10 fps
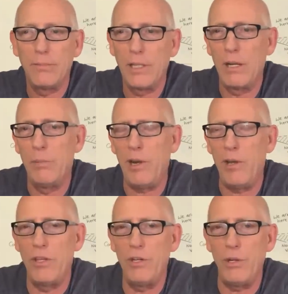Compare
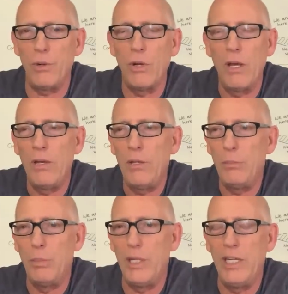the two
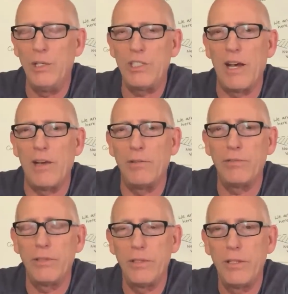be yourself
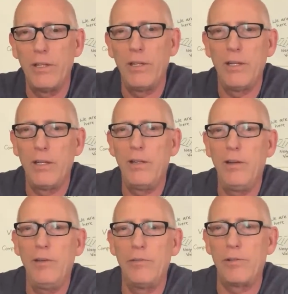
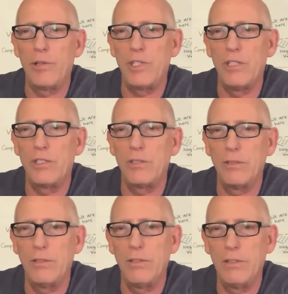versus
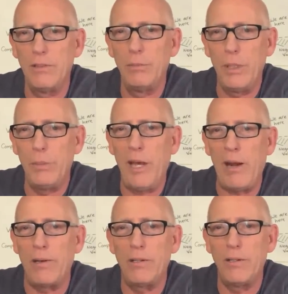be
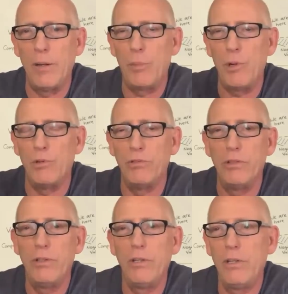better, improve.
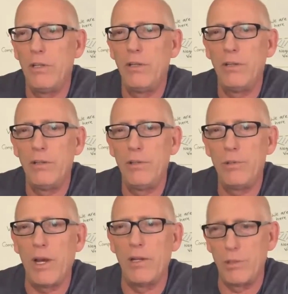
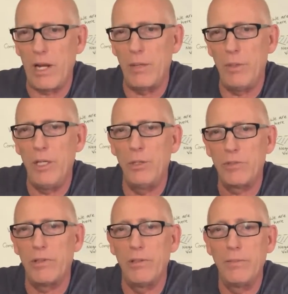Try, try to be
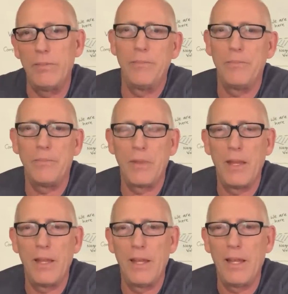useful.
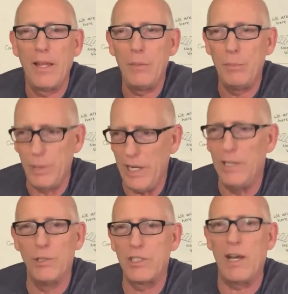Being
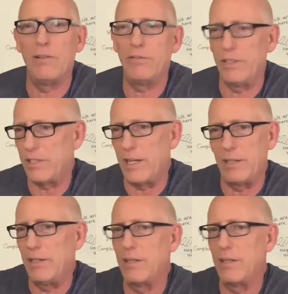yourself is like